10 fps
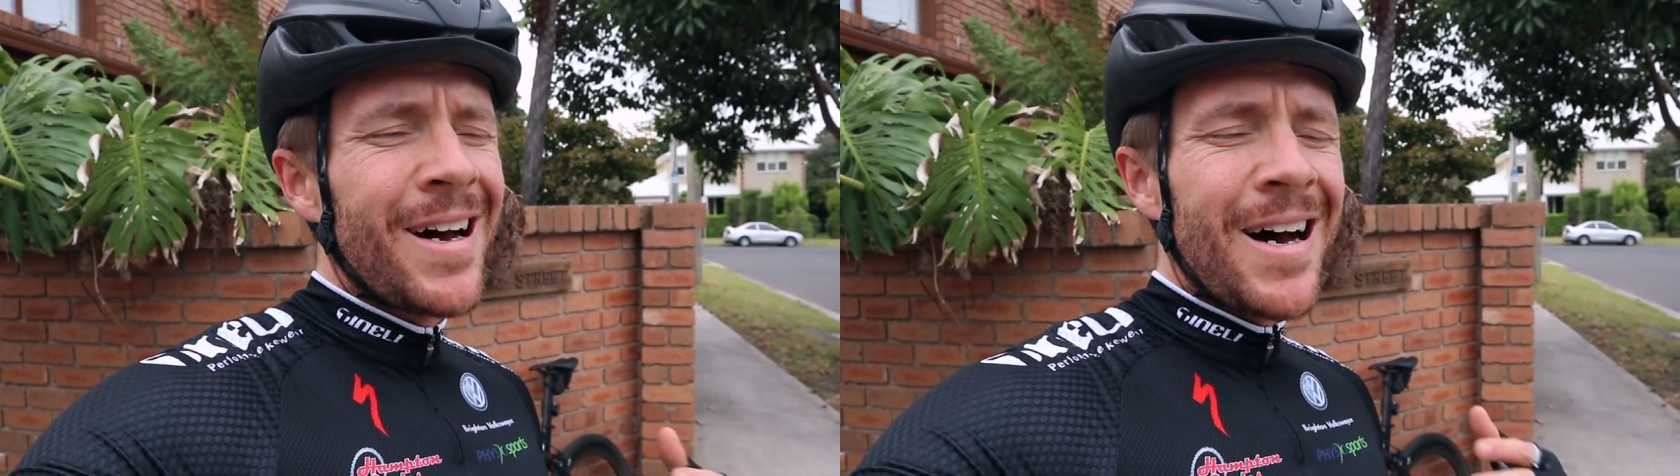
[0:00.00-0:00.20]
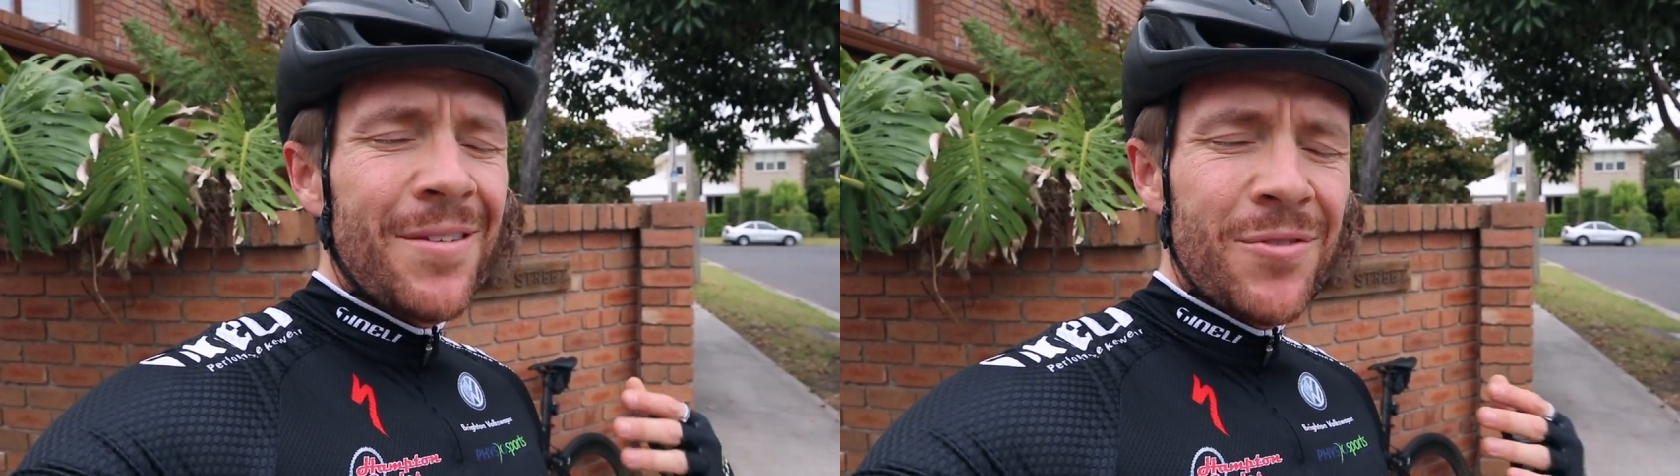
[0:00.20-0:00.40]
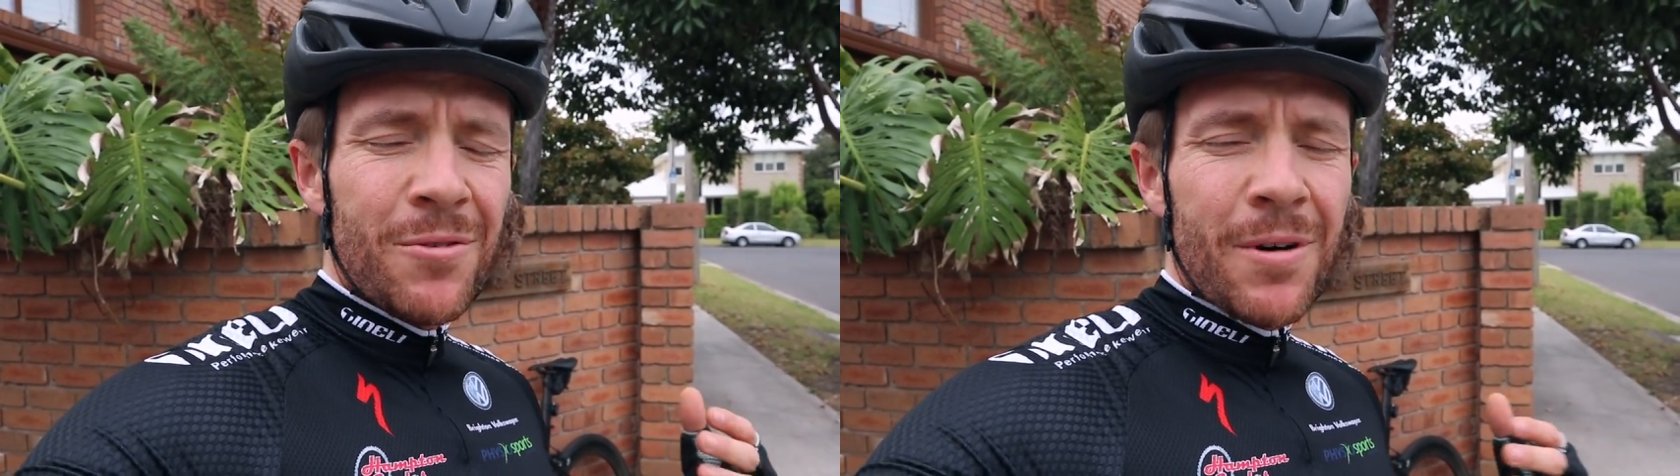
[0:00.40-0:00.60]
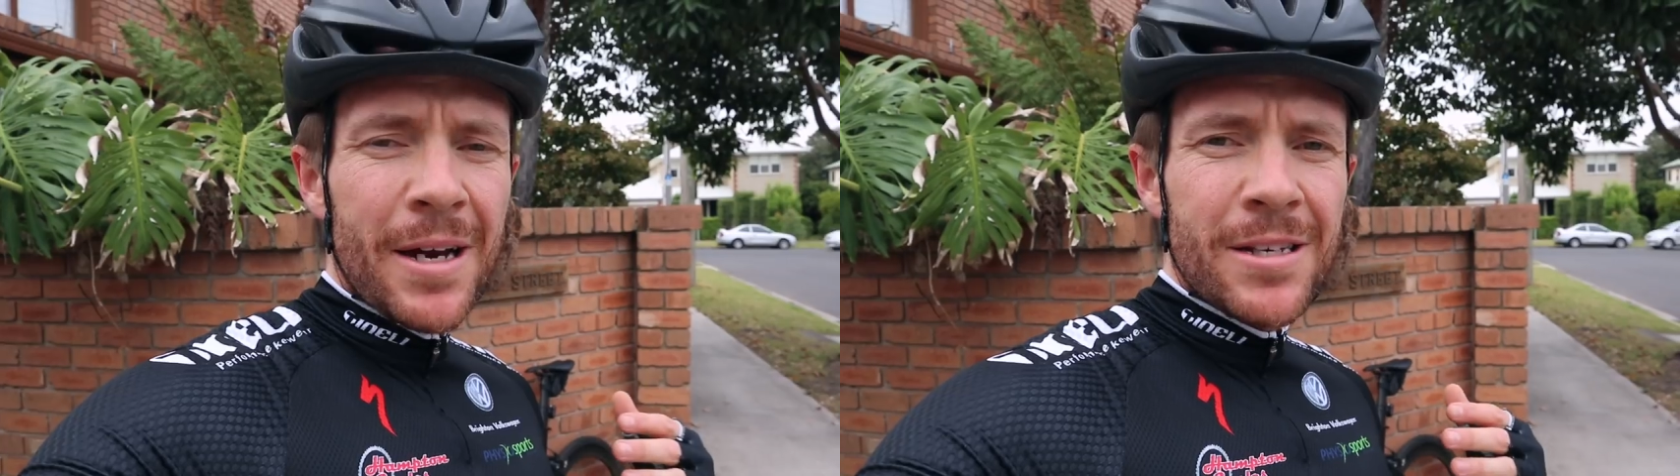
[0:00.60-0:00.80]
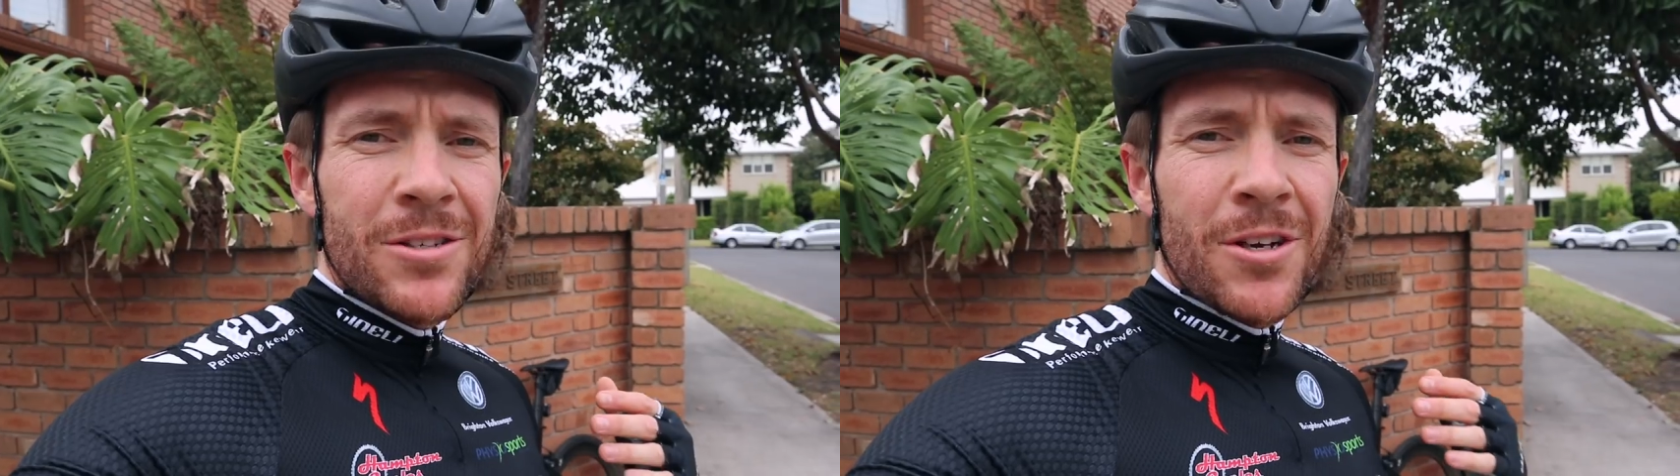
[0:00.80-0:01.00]
after the
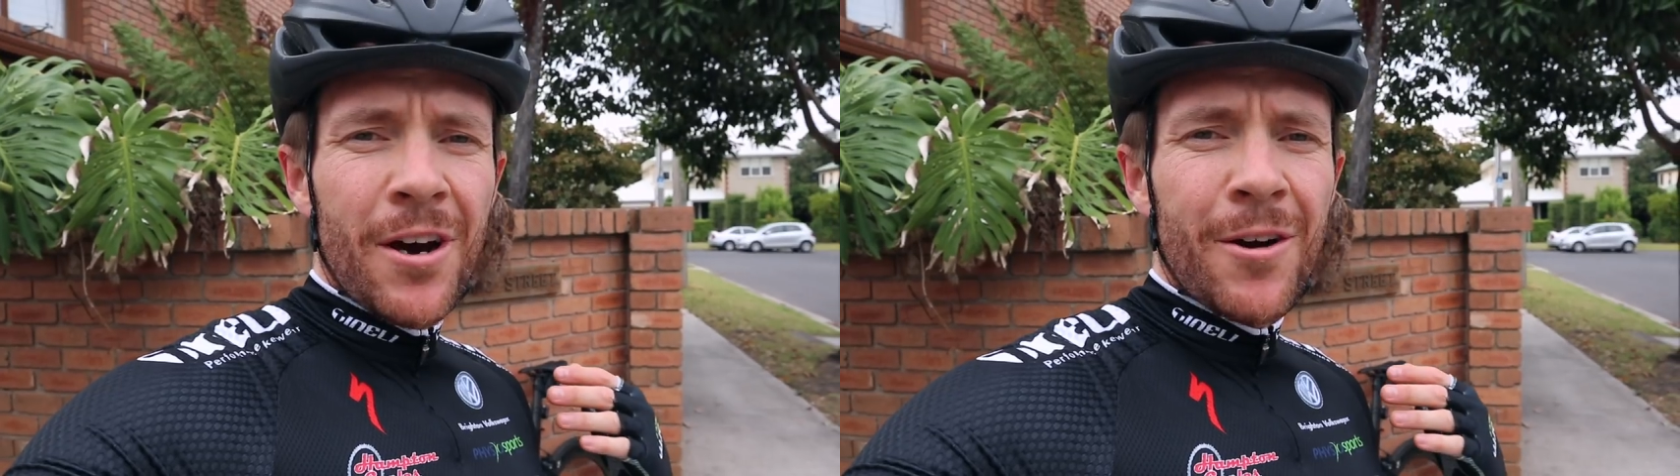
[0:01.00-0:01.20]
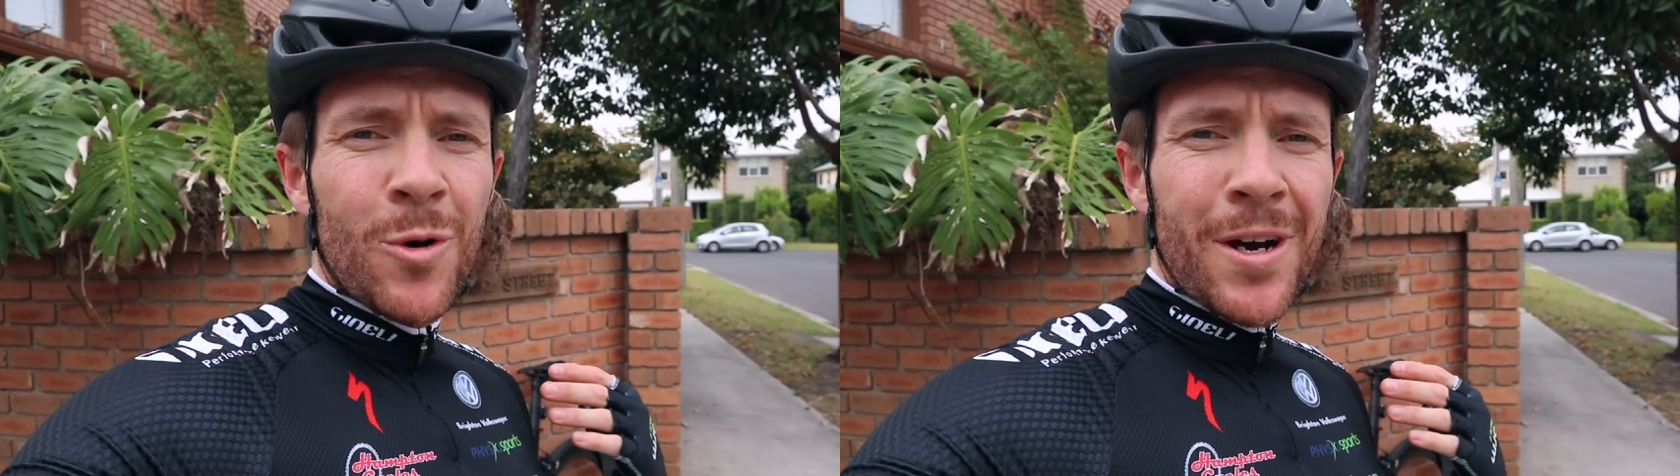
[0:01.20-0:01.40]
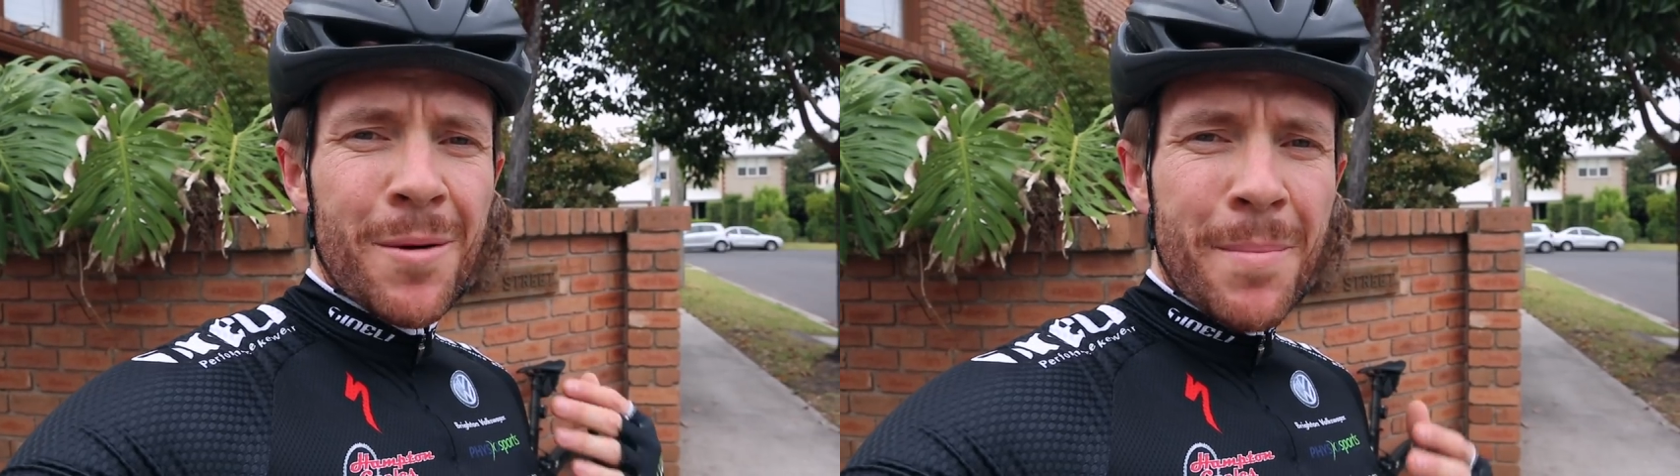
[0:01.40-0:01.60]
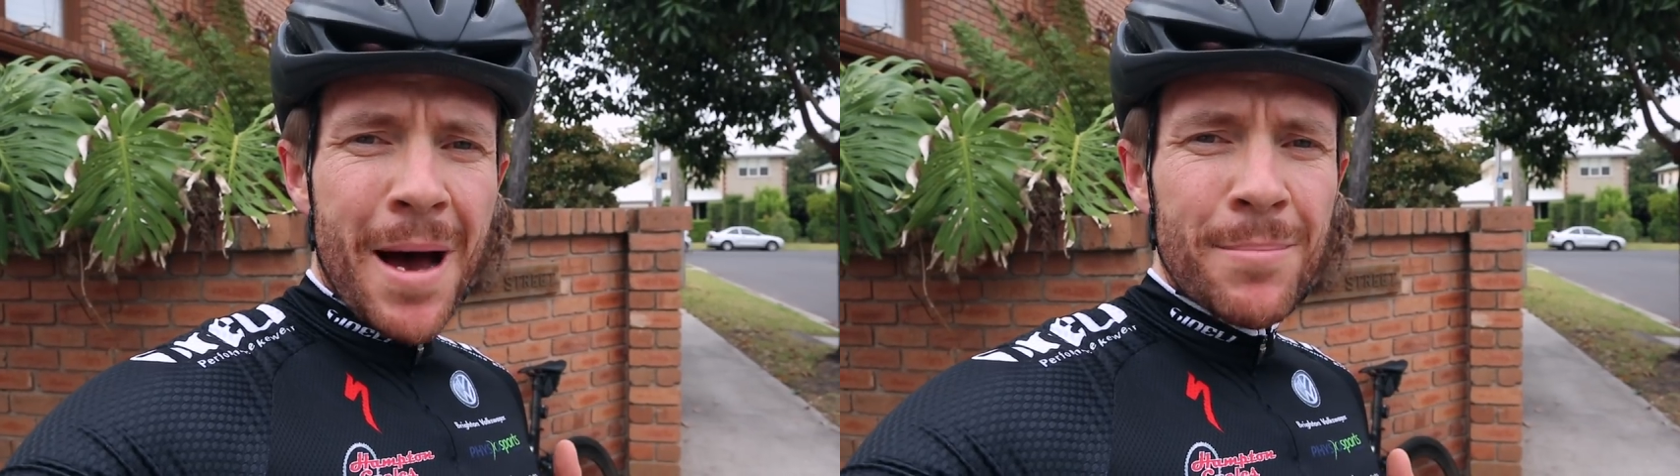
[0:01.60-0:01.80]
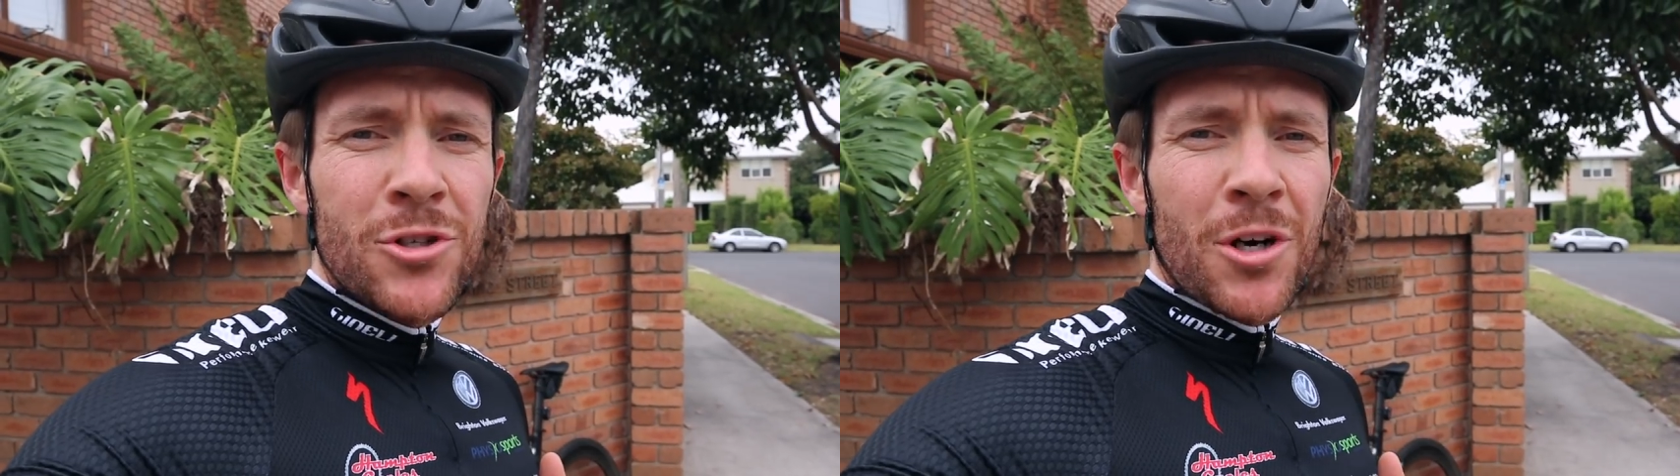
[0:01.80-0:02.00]
race to go to a
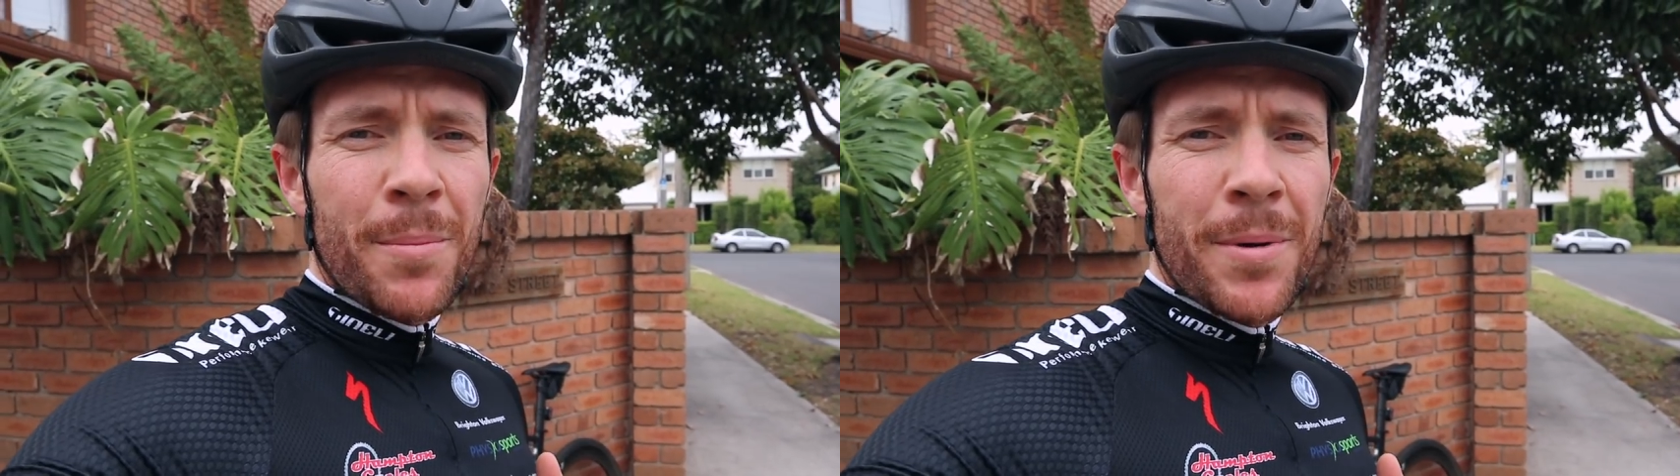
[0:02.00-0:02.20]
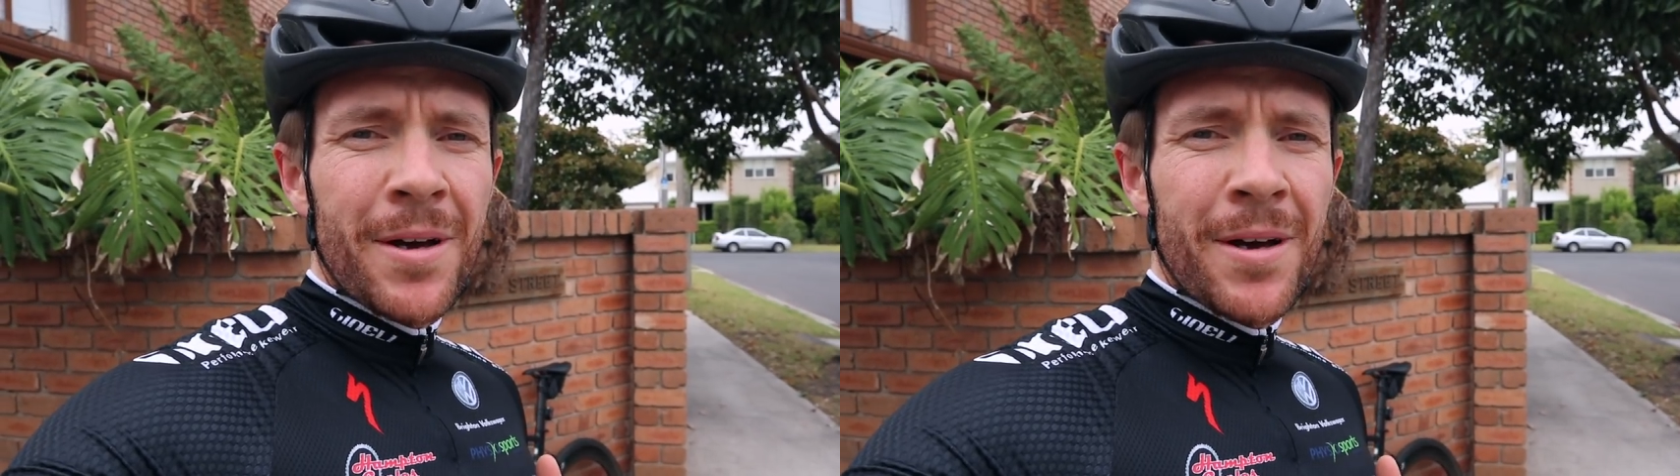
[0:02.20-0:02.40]
kebab shop.